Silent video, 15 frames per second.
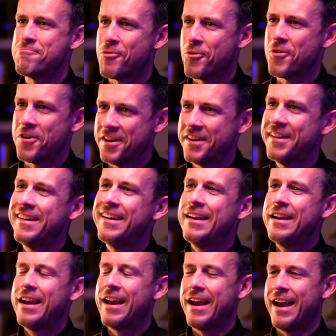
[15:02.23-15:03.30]
bored
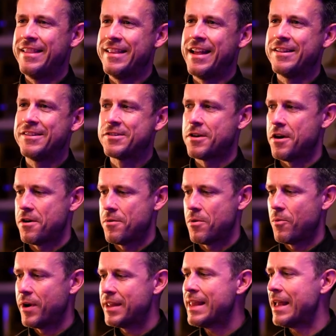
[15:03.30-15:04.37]
and then saw, well,
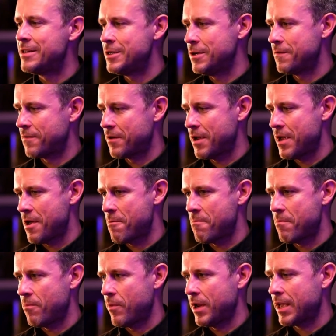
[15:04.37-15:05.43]
what did that do for
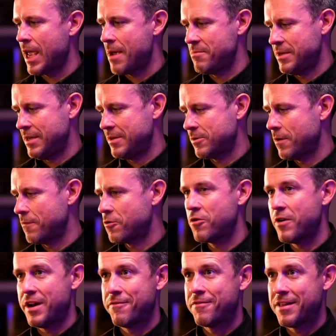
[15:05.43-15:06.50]
him when it came to his sort of
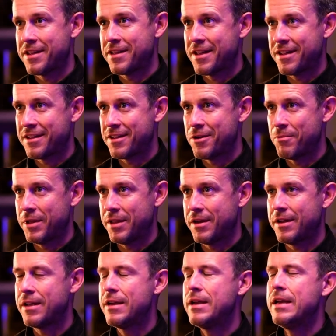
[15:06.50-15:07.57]
creative thinking
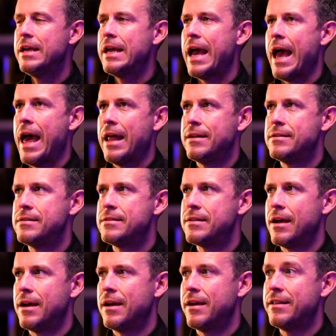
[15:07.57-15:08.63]
ability? And
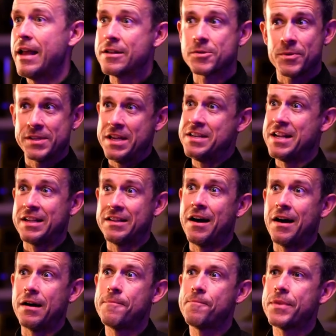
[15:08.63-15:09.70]
the answer was it did a
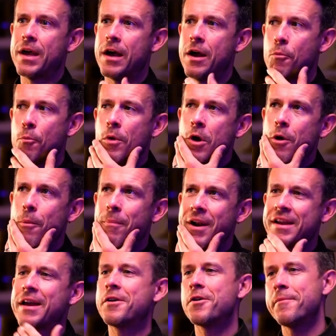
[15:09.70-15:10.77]
lot. But
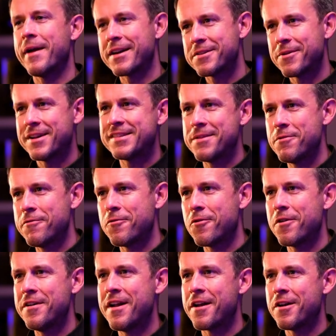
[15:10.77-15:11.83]
again, going back to what I said
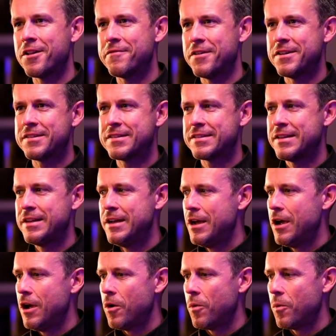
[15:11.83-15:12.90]
before, not all of us
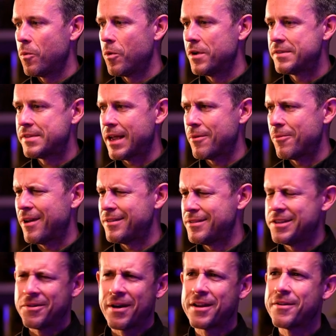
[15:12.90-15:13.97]
would say, well,
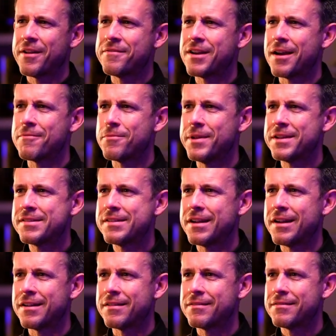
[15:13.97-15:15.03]
you know, I don't have time for me to sit
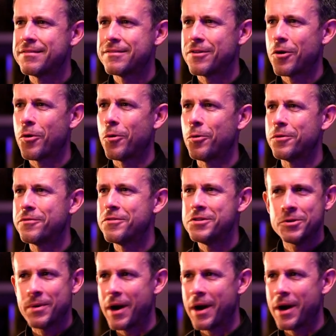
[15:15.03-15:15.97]
on hold for 2